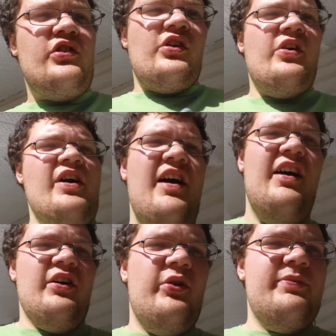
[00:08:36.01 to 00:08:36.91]
So,
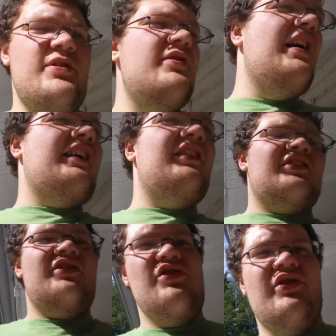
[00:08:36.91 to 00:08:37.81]
I hope you
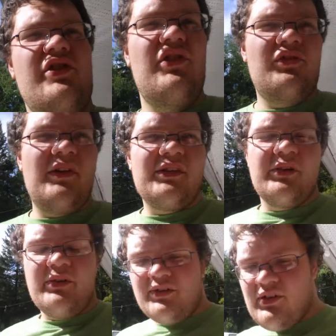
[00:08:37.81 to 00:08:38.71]
guys enjoyed this
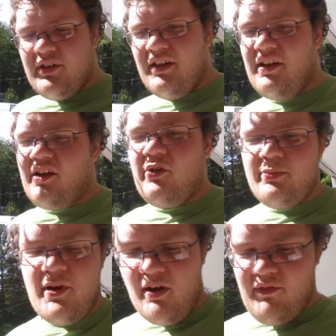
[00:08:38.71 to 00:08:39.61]
video, and I
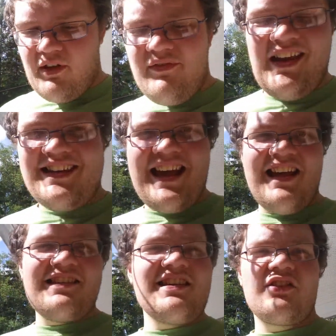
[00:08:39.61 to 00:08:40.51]
hope you're having a
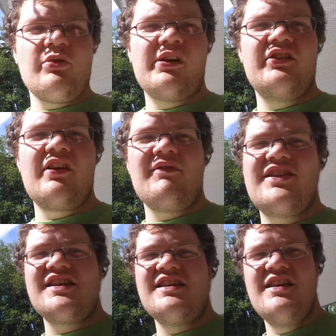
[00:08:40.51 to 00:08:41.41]
fantastic
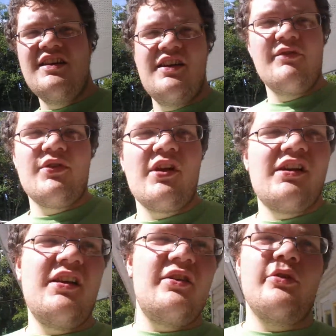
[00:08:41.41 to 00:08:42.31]
2017. If you're
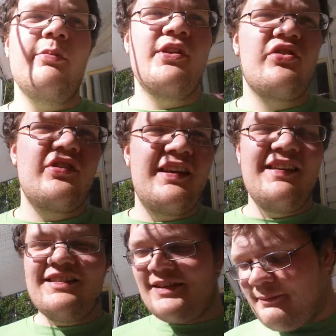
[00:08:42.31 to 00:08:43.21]
not, I hope it gets